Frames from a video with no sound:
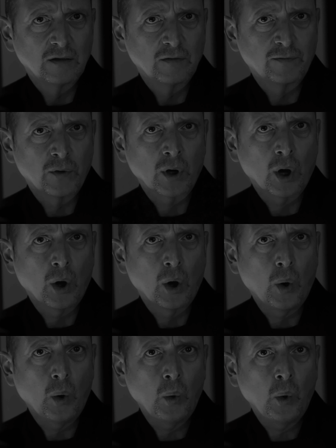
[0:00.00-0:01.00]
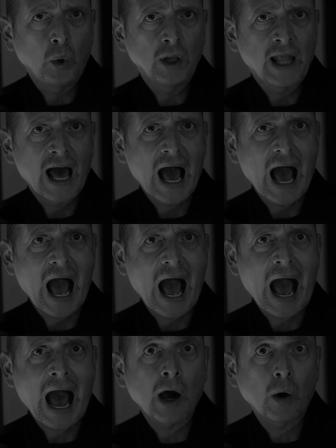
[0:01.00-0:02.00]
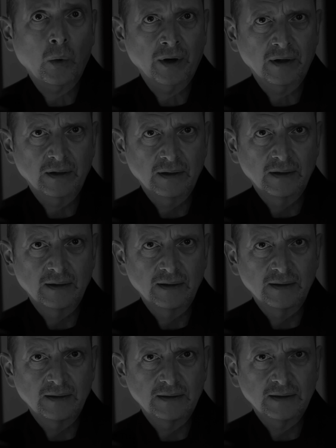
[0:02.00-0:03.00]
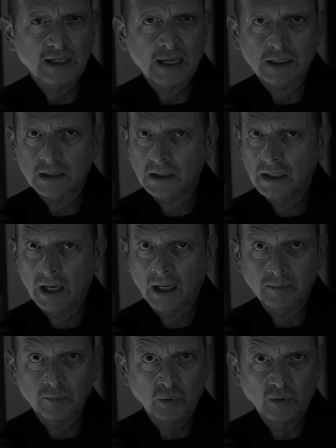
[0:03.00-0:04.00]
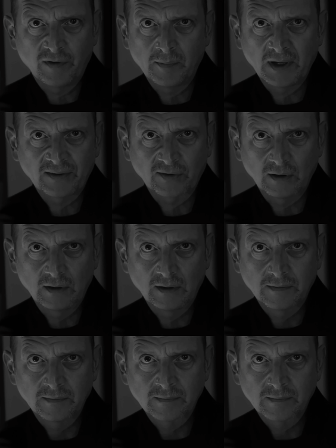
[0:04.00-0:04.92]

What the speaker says: For a whole hour, I did not move a muscle.